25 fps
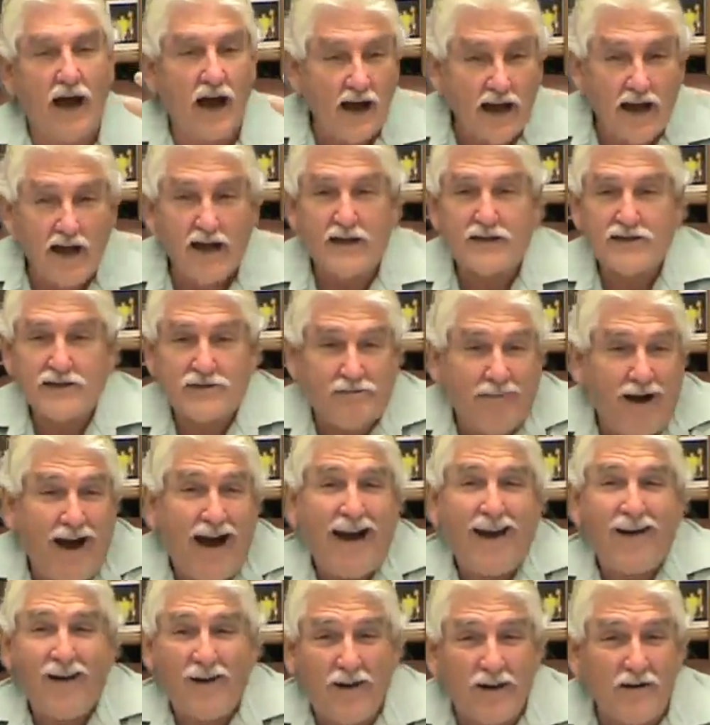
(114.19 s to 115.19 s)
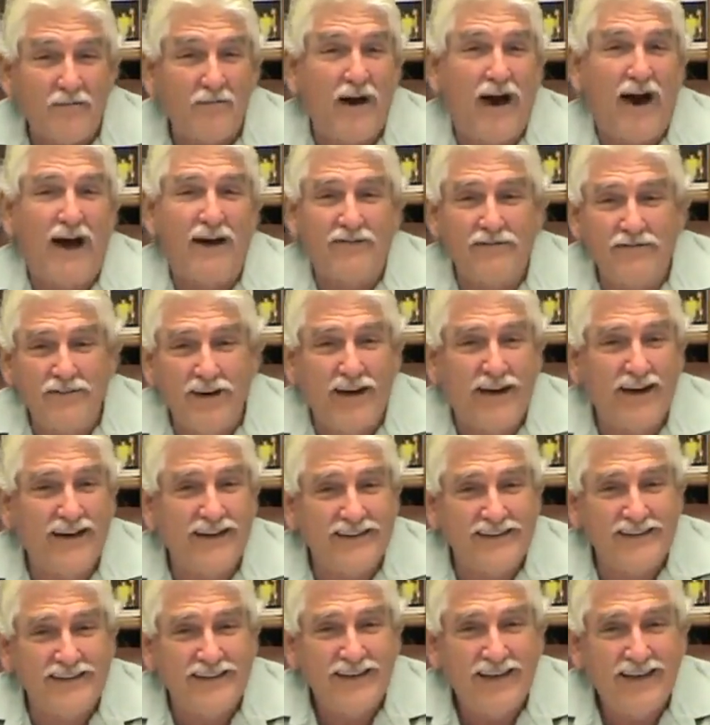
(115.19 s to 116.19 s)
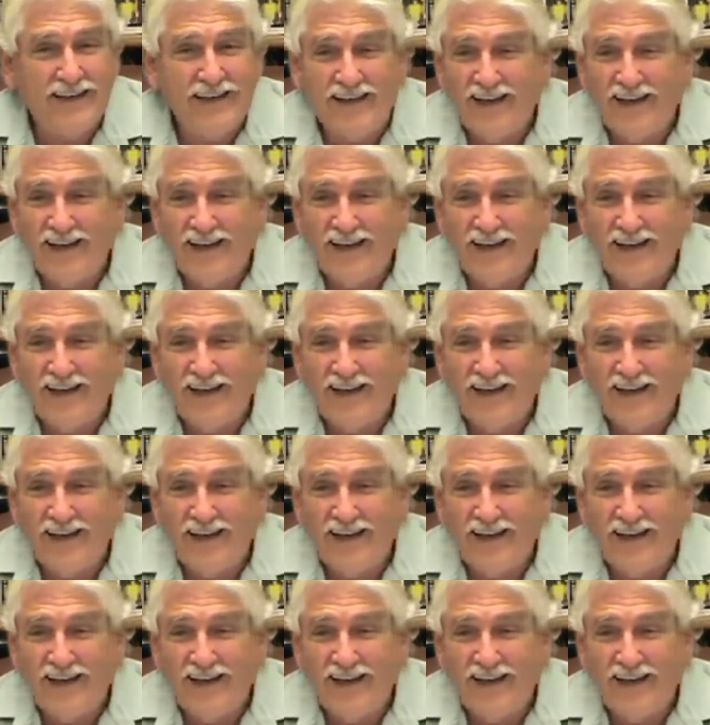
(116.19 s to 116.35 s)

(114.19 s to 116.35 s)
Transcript: I got a smile on my face.